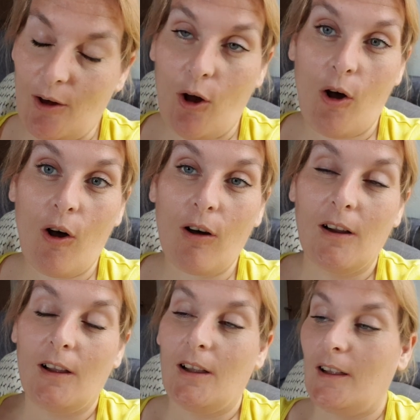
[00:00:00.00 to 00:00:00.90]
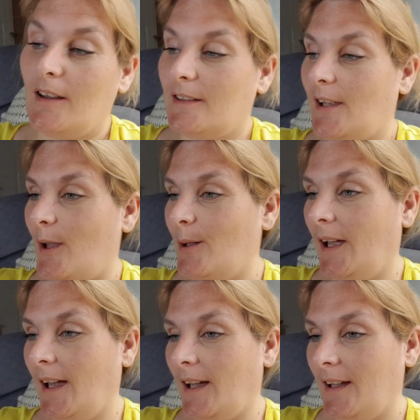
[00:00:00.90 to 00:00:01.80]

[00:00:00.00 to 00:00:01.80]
hot. So yeah,